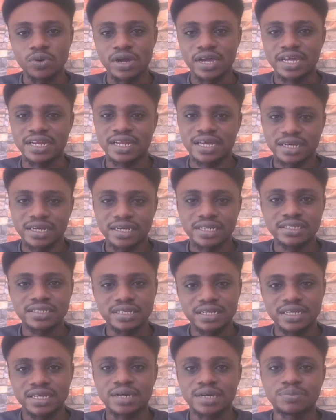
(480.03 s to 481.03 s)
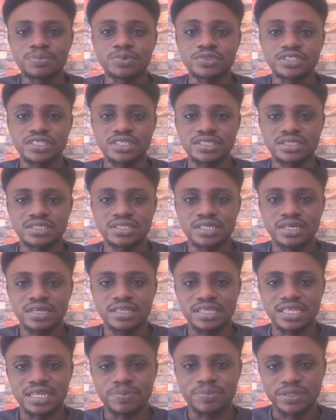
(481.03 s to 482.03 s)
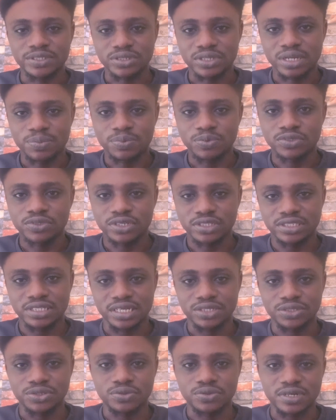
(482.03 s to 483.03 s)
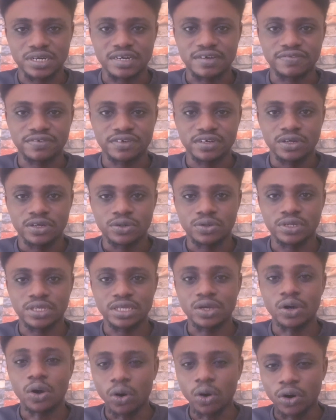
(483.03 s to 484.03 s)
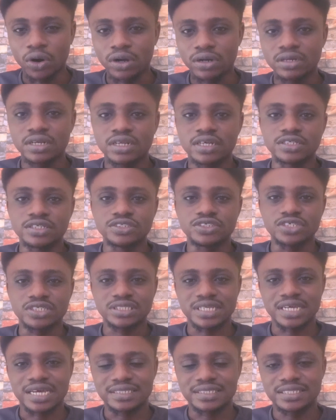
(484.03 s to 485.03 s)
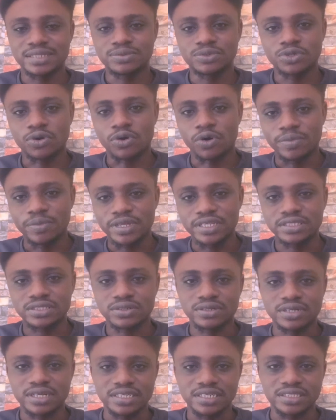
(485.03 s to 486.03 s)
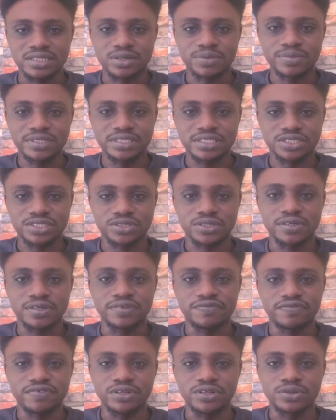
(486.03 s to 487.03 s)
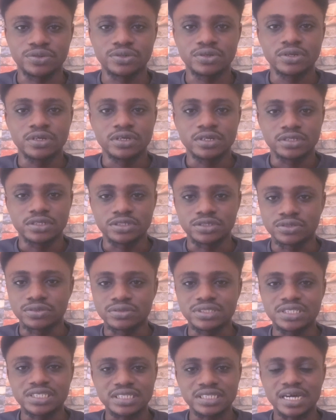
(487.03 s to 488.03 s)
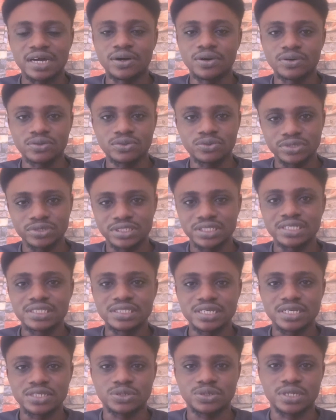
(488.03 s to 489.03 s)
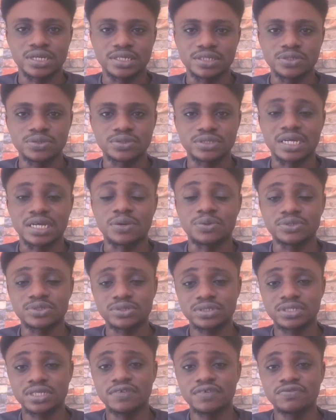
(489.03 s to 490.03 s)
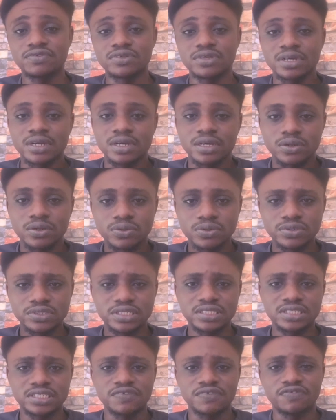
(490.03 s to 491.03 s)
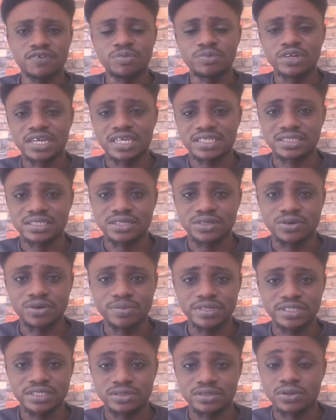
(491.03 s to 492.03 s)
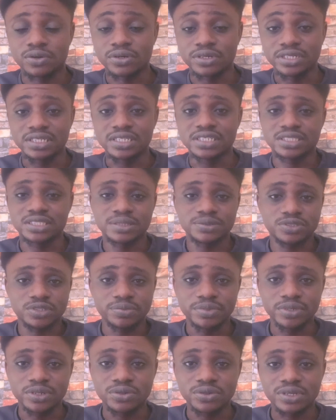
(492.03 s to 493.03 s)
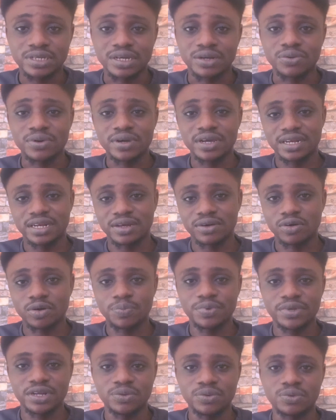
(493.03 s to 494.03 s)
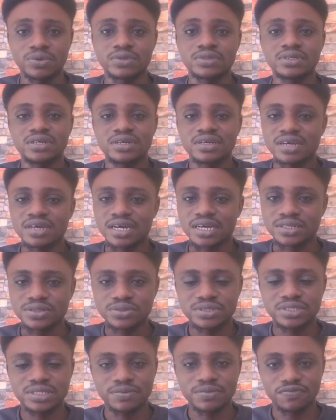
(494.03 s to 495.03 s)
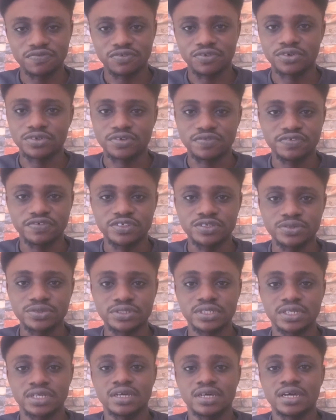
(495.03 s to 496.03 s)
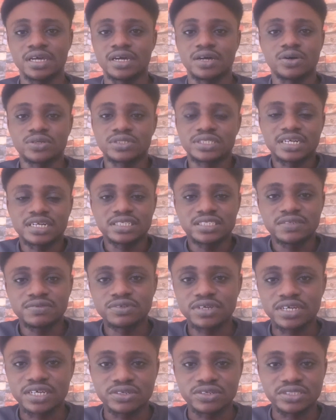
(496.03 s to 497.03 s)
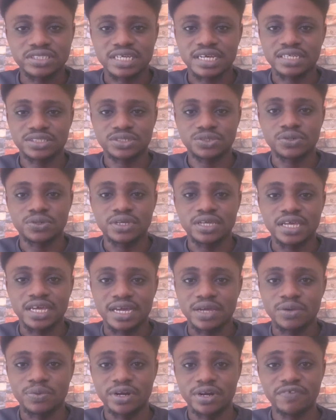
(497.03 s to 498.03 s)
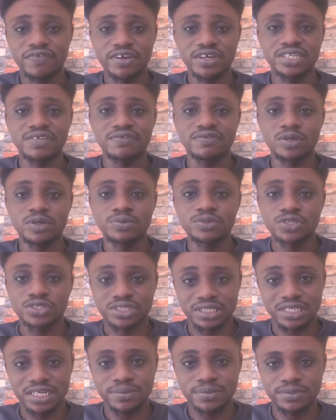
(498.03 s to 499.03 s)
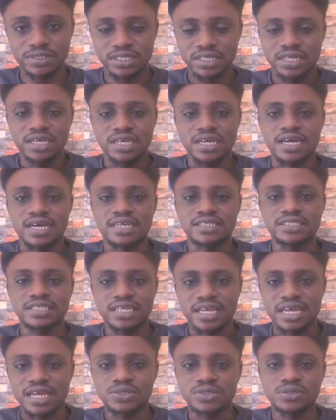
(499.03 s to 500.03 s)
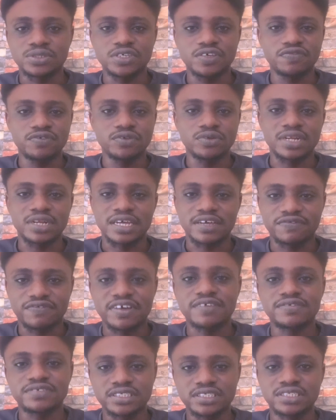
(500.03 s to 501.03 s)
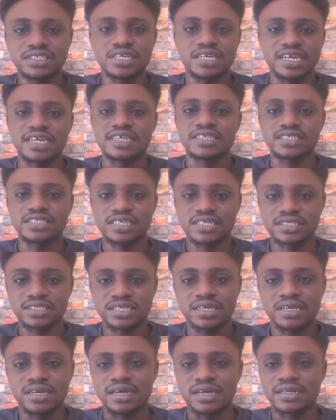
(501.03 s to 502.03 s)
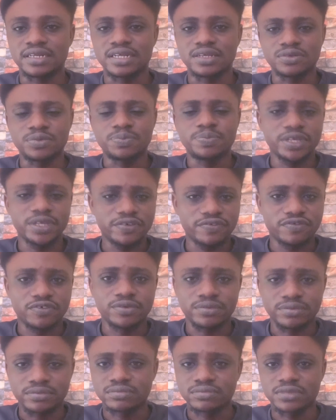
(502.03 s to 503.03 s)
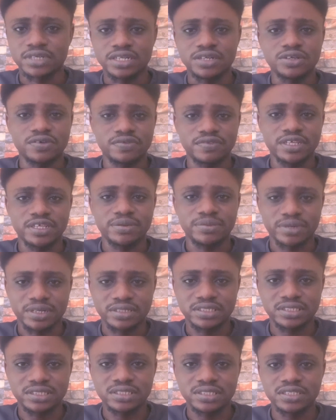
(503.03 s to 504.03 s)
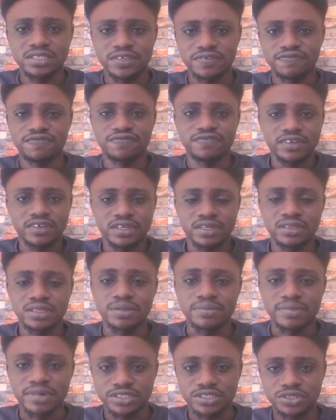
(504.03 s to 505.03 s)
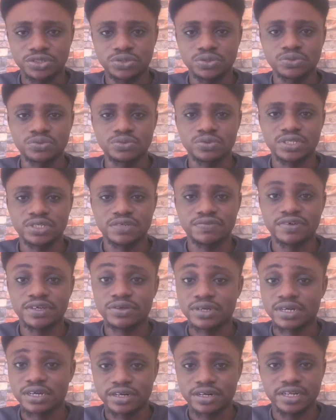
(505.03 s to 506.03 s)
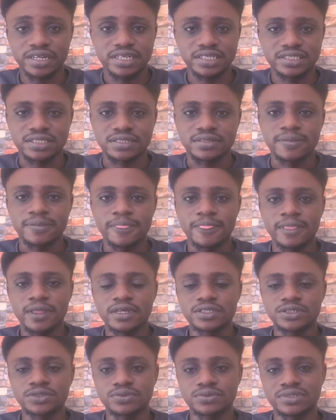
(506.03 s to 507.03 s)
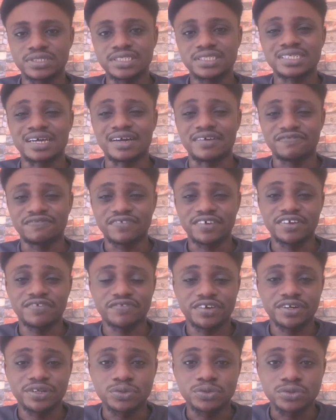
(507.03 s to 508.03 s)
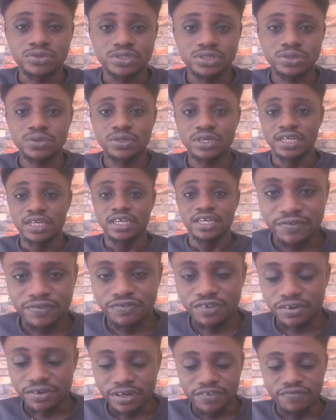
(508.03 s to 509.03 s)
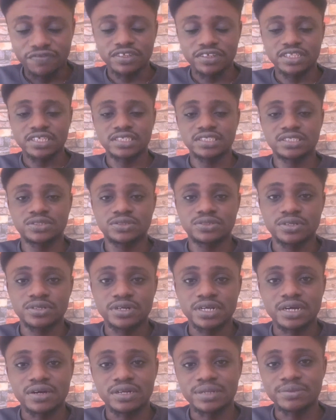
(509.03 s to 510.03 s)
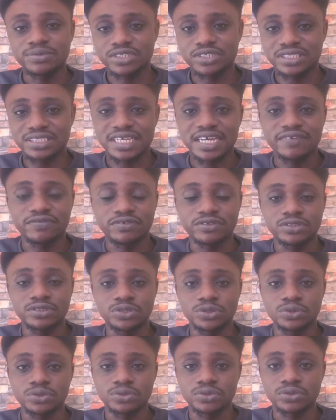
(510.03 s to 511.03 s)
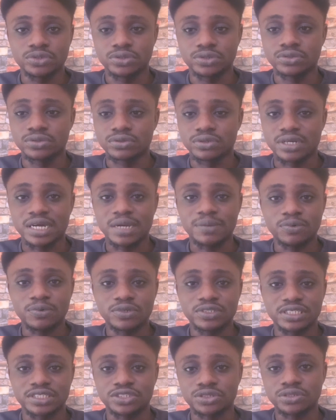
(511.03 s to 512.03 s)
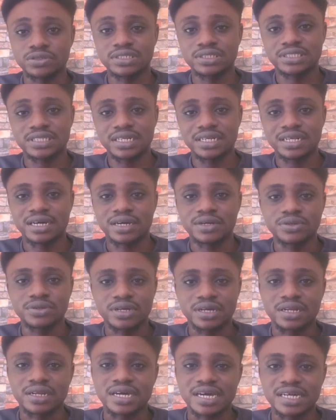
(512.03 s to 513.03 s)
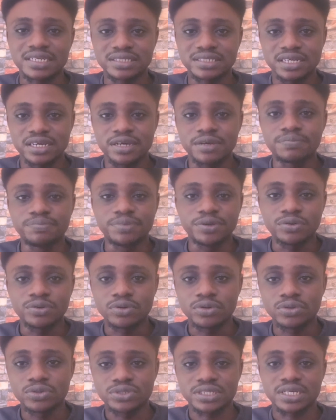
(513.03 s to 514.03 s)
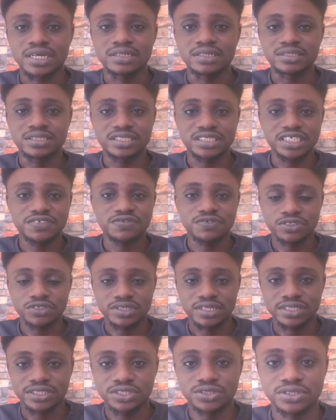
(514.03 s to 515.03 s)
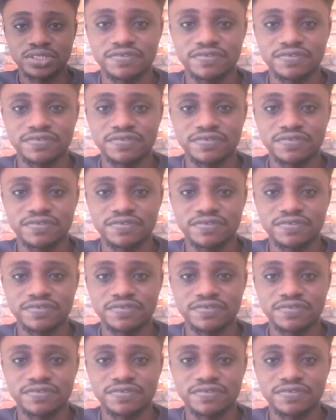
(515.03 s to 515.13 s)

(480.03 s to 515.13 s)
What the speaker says: ahead and click the link and purchase that particular product that you have. Okay, or just ask them to comment under the comment section of the video. These are all good CTAs you can use. I will give you good CTA formulas in the comments or in the description below. You can go ahead and copy anyone and use them for your videos. Alternatively, you can just ask your AI, wherever you develop your script, ask the AI to give you like 5 CTA ideas, and then you pick from any of them and see if they match to whatever you are creating. So these are very, very good. So if you're ready for this tutorial, let me just dive into CapCut and show you exactly how you can add B-rolls and search for transition